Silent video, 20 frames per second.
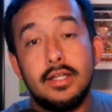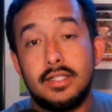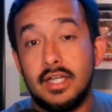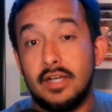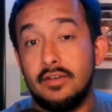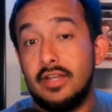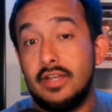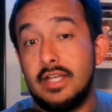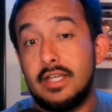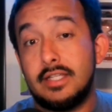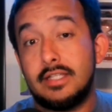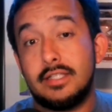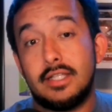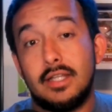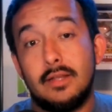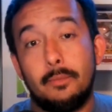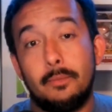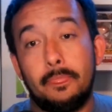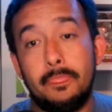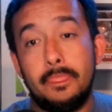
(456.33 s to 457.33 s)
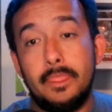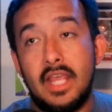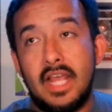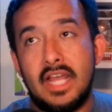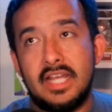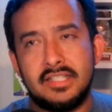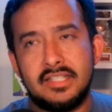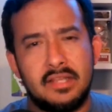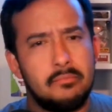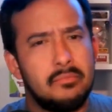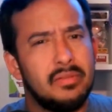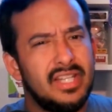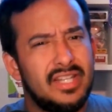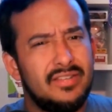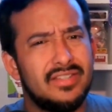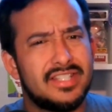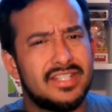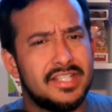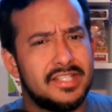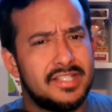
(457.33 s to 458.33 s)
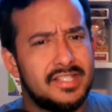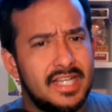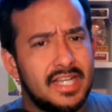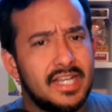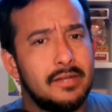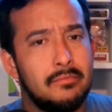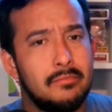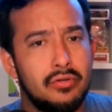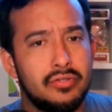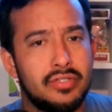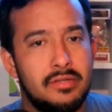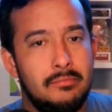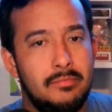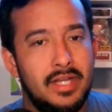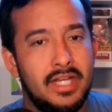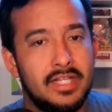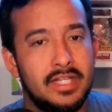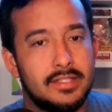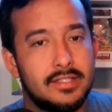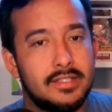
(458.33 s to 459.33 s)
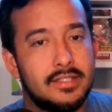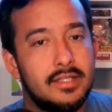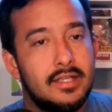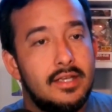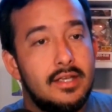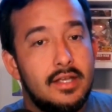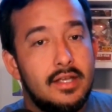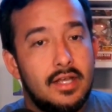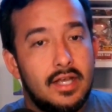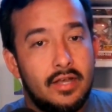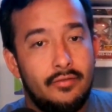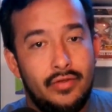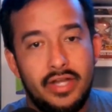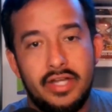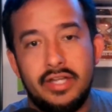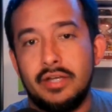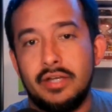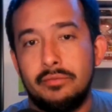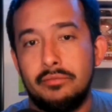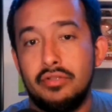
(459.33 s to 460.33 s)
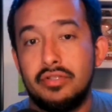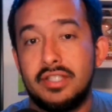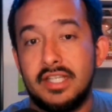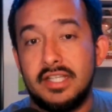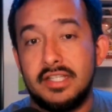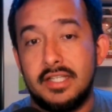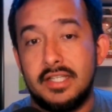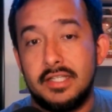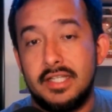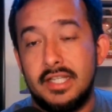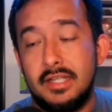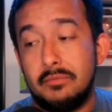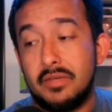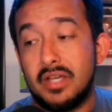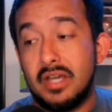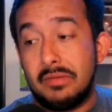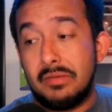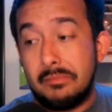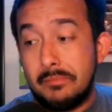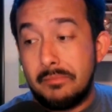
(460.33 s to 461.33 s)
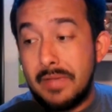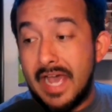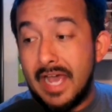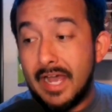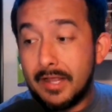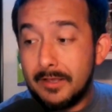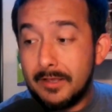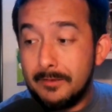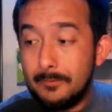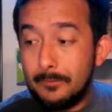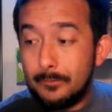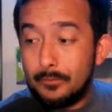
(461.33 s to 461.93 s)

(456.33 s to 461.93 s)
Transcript: Dove has I believe it's the second most minutes of any WCC team coming back.